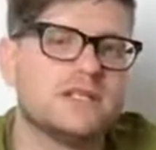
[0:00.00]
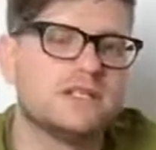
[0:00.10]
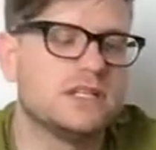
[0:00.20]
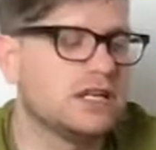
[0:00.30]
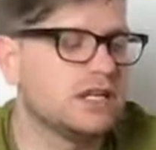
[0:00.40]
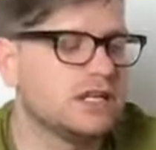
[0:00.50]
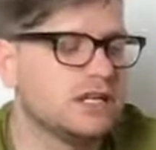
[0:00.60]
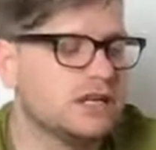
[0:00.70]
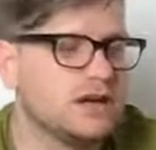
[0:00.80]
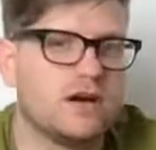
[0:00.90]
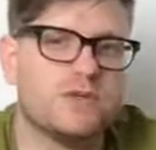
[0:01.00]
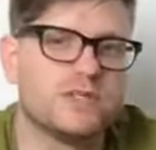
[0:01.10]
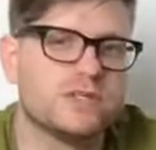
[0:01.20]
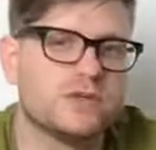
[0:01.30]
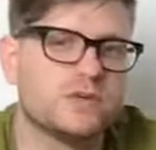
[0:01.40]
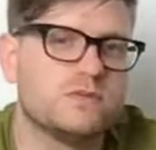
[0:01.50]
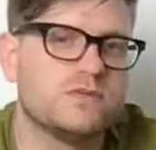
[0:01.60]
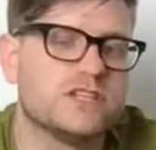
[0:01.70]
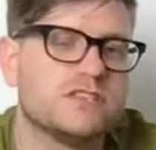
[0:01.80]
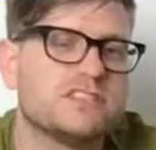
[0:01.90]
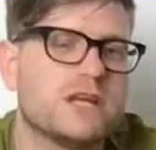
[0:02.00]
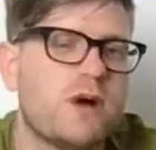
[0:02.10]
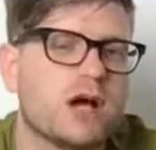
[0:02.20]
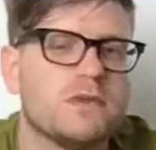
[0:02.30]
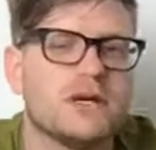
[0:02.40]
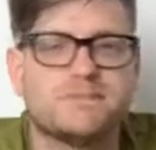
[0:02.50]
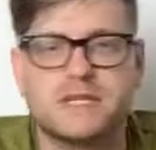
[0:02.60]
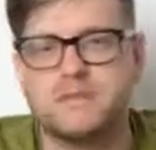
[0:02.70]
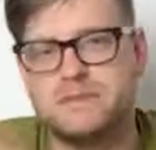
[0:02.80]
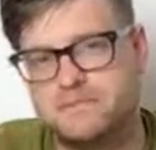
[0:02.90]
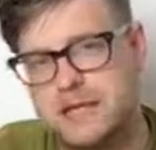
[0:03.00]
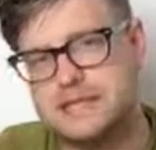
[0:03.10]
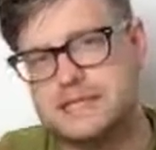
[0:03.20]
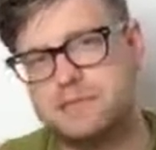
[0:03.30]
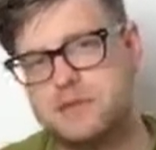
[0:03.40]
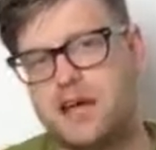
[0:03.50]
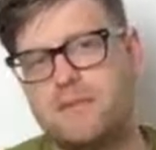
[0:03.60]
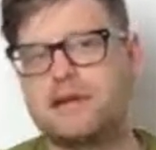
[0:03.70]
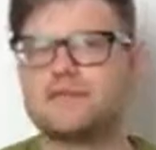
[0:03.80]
the original version of To Kill a Mockingbird. So that's what's coming.